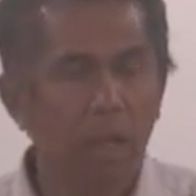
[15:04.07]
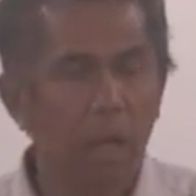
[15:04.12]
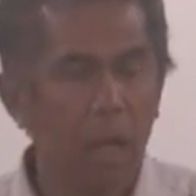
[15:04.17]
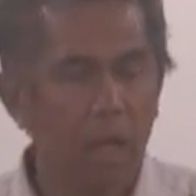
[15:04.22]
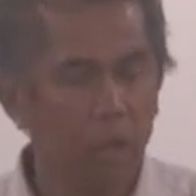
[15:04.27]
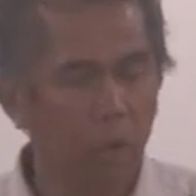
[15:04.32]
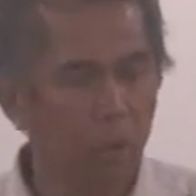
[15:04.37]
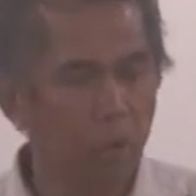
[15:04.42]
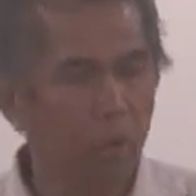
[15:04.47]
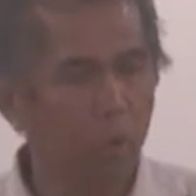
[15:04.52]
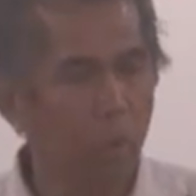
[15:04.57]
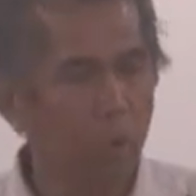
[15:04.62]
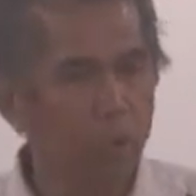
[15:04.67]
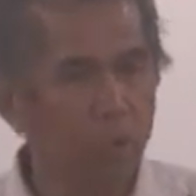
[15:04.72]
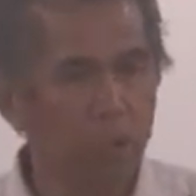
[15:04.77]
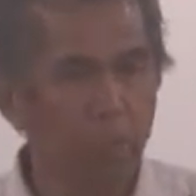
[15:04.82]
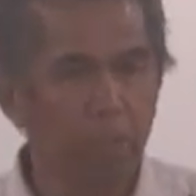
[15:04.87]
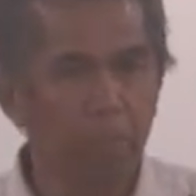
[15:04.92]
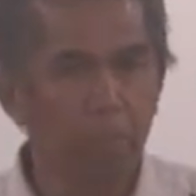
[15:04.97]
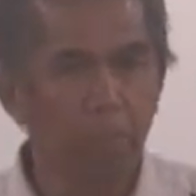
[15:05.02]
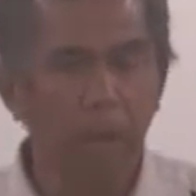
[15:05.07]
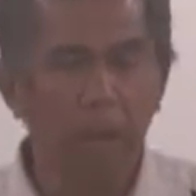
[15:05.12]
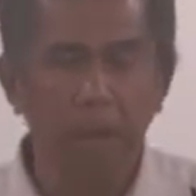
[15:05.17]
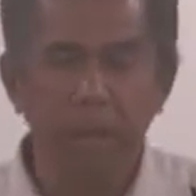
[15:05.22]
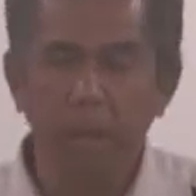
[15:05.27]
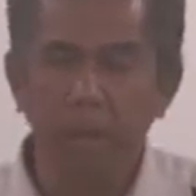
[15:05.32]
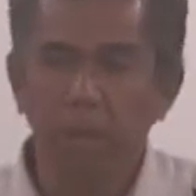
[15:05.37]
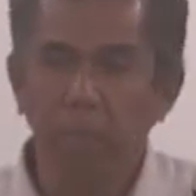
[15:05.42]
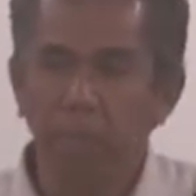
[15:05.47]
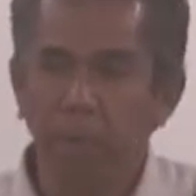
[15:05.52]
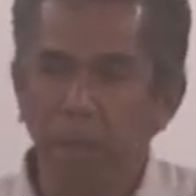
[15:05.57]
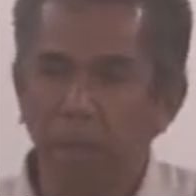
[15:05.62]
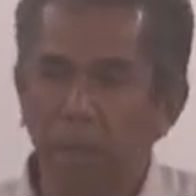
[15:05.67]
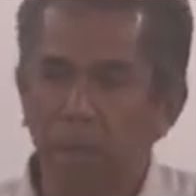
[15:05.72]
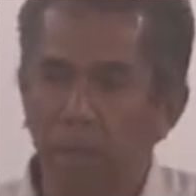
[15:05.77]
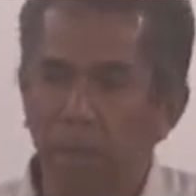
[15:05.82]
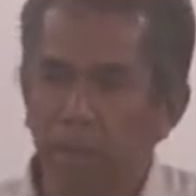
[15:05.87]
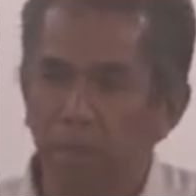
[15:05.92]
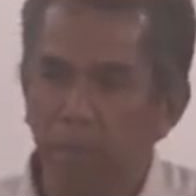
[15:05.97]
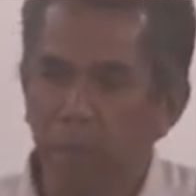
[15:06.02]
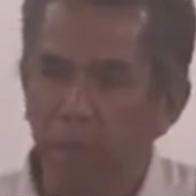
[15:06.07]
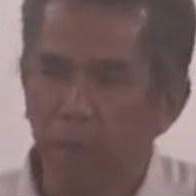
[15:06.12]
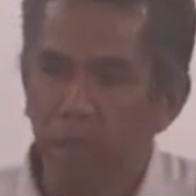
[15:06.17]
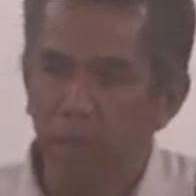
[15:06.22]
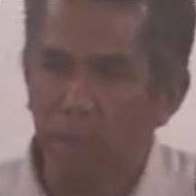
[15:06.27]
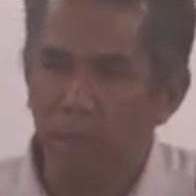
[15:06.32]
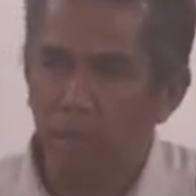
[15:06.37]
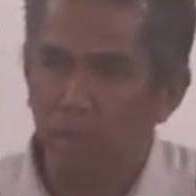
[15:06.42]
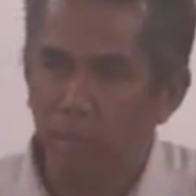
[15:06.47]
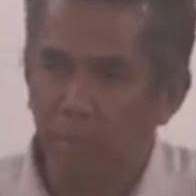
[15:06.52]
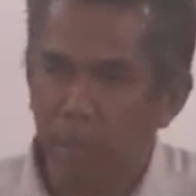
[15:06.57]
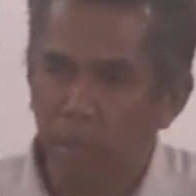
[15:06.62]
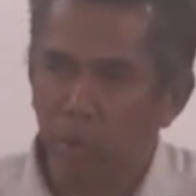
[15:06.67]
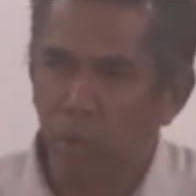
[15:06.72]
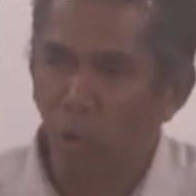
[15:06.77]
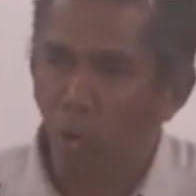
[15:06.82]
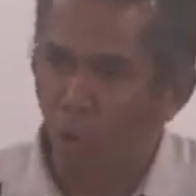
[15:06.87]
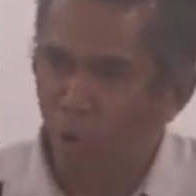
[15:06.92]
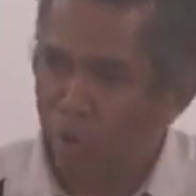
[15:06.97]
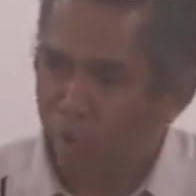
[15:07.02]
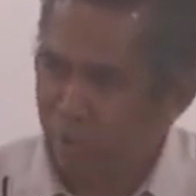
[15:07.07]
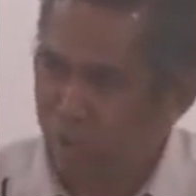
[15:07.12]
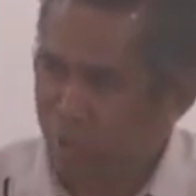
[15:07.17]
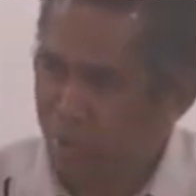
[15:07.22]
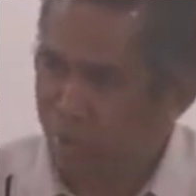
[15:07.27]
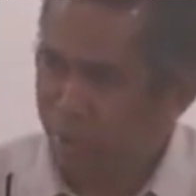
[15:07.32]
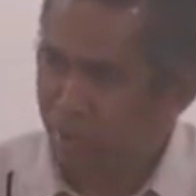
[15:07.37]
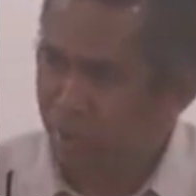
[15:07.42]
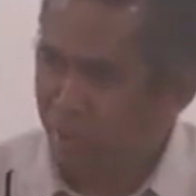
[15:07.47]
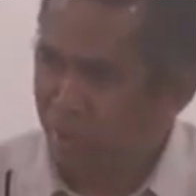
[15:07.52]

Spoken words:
I don't worship my my my my toys,